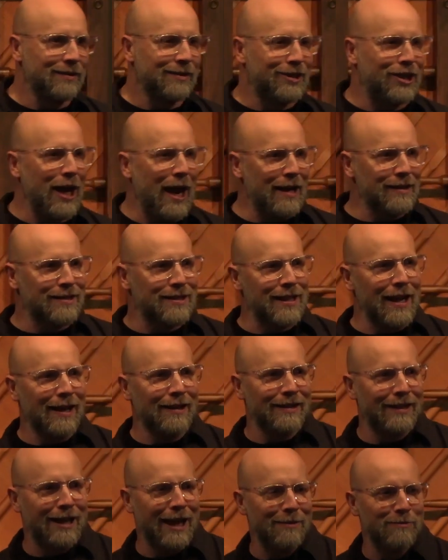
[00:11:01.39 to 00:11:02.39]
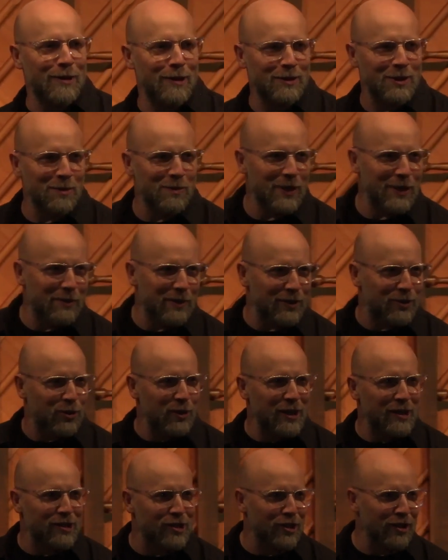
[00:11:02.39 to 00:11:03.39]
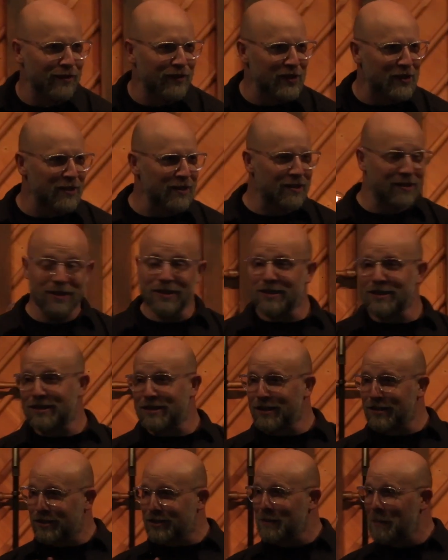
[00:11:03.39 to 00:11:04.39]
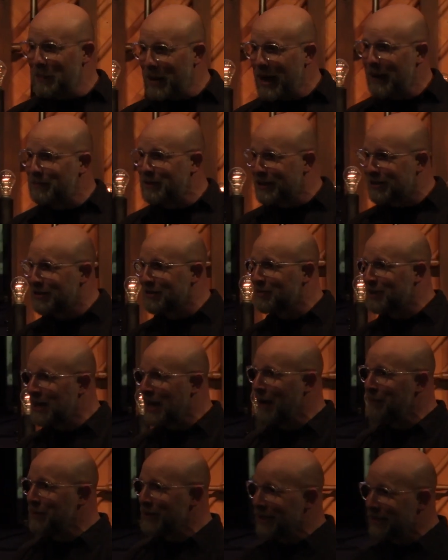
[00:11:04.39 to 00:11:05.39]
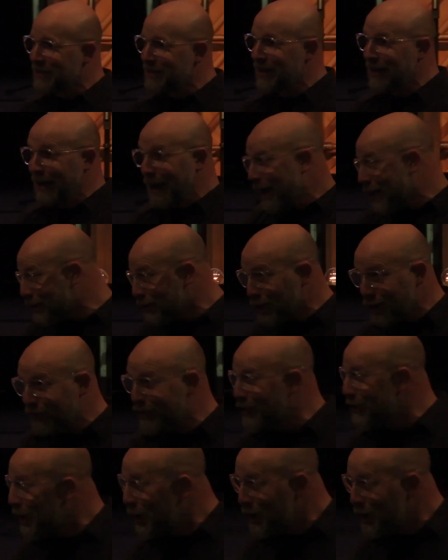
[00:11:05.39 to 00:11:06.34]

Chad Sally came up to me between services because there's some baptisms happening today. I don't know if you